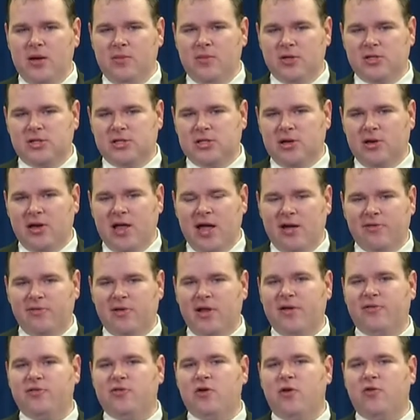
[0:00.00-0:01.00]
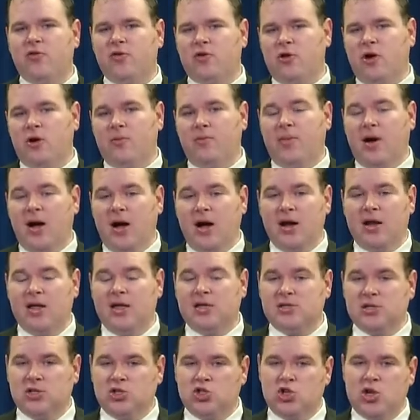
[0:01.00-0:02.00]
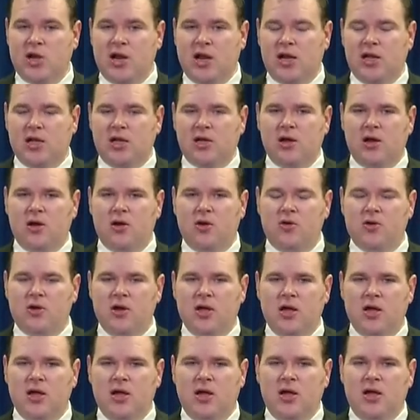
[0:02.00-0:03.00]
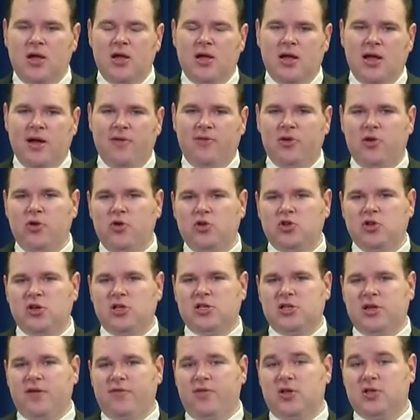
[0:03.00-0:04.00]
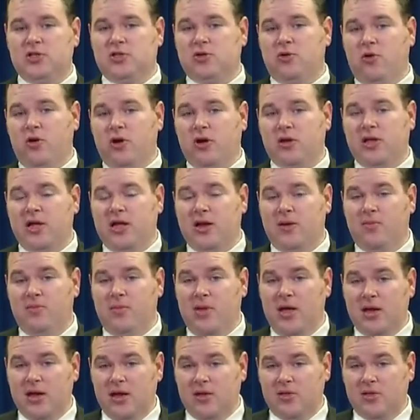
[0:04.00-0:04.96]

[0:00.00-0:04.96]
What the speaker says: but still have left over in our bodies and genetic code. Evolutionists have historically admitted